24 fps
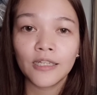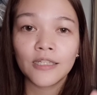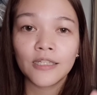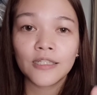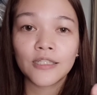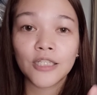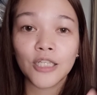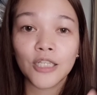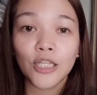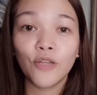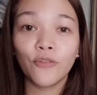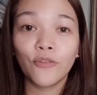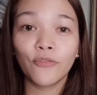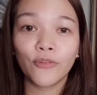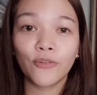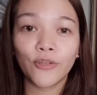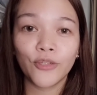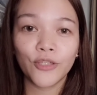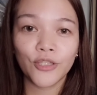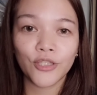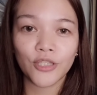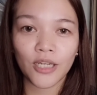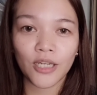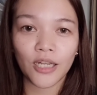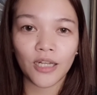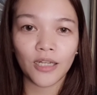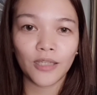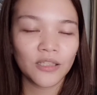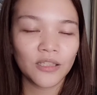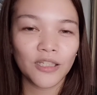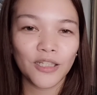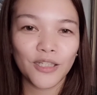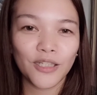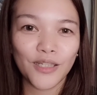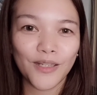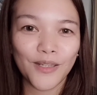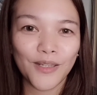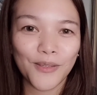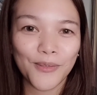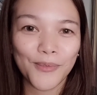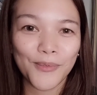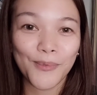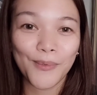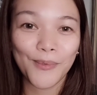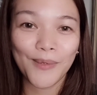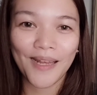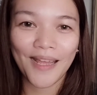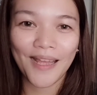silver siya. Ganda ng
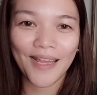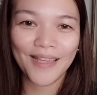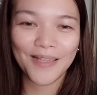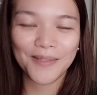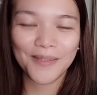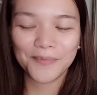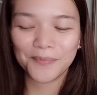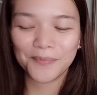kulay.